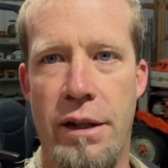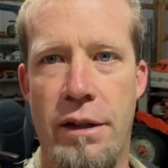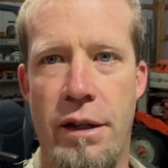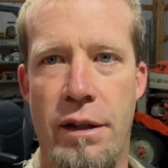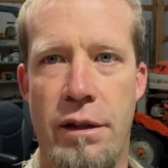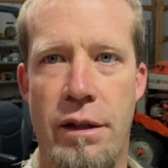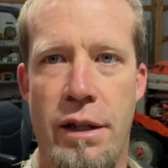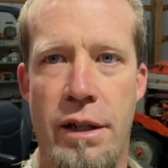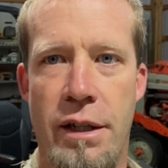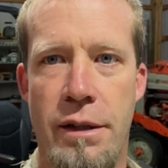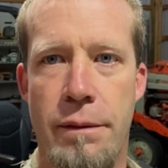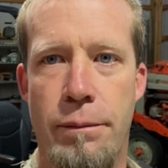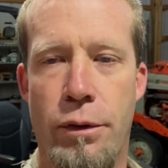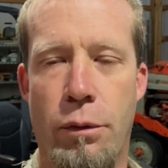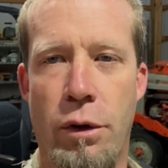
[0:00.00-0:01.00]
And then
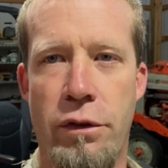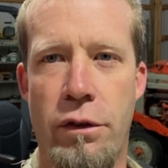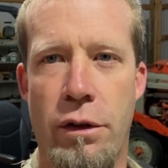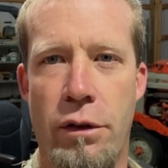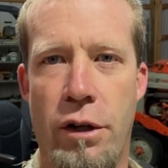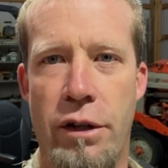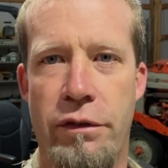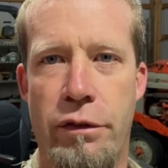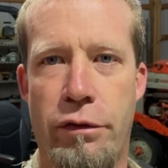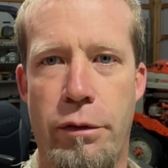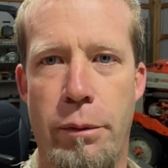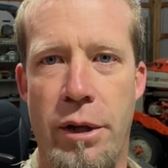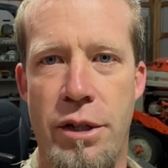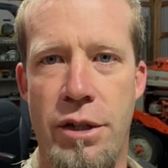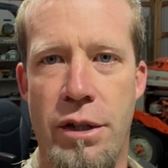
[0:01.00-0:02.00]
there wasn't a lot of
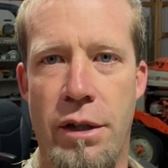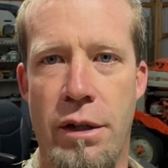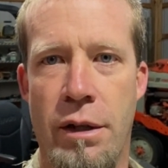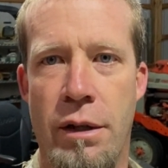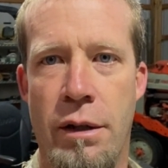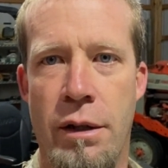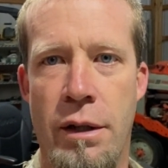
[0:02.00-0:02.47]
information